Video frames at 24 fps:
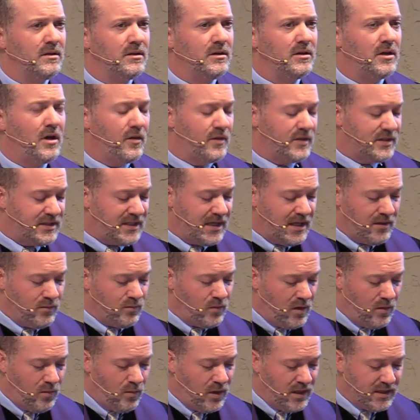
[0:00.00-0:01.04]
And all of a
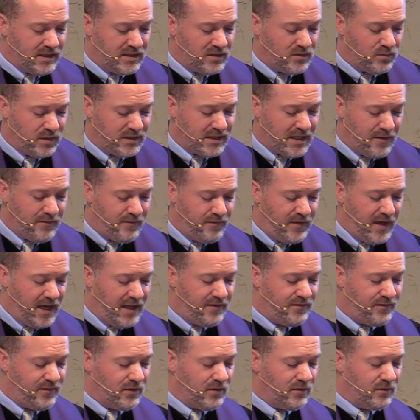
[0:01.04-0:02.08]
sudden what once was
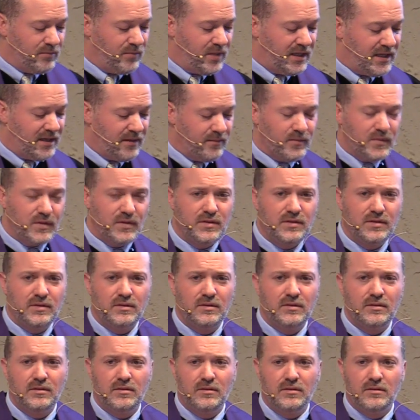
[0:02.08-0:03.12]
unfaithful
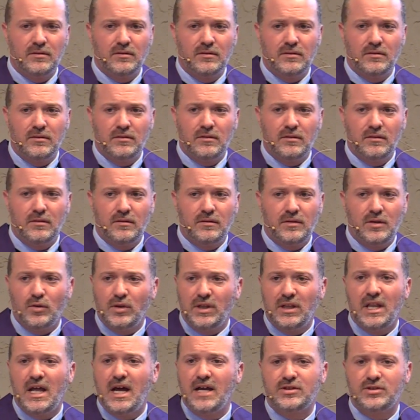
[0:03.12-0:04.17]
becomes the
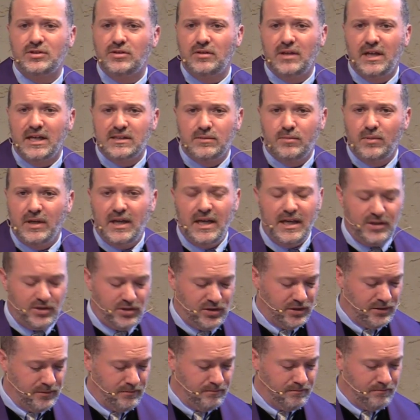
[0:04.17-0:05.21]
only logical
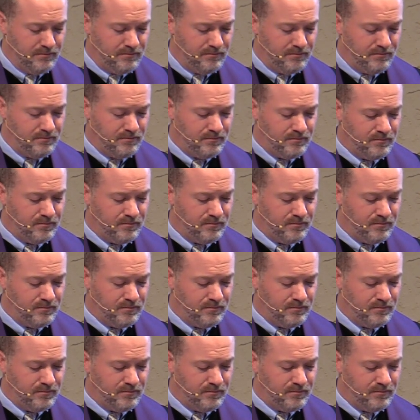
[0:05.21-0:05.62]
explanation.